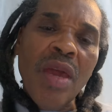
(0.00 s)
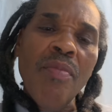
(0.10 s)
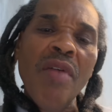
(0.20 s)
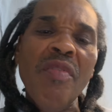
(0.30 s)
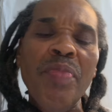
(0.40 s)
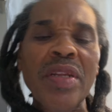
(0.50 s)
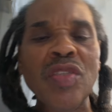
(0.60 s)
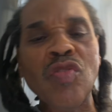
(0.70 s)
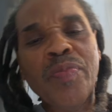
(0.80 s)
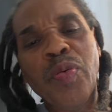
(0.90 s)
Melvin Butler
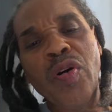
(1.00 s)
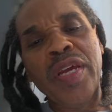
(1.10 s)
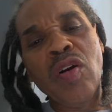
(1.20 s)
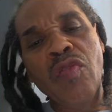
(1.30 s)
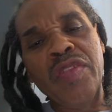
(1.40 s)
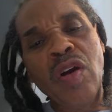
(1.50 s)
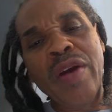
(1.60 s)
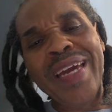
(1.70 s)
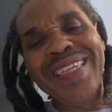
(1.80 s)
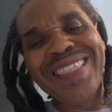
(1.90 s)
threw a party over there on
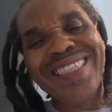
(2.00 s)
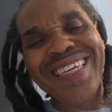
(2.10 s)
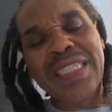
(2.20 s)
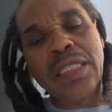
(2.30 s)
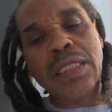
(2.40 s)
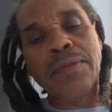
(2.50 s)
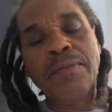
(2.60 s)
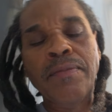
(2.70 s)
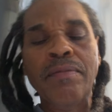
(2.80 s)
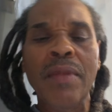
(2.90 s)
86,
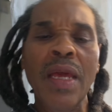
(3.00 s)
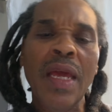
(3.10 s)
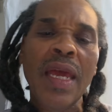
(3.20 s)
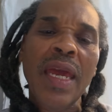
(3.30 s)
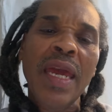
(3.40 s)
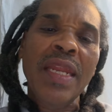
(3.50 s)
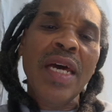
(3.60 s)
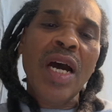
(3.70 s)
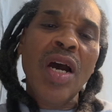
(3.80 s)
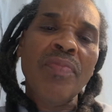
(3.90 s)
and
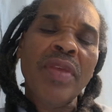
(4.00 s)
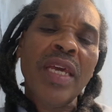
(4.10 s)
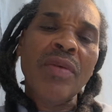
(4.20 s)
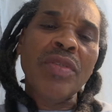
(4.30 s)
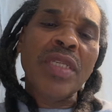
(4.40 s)
um, I think it was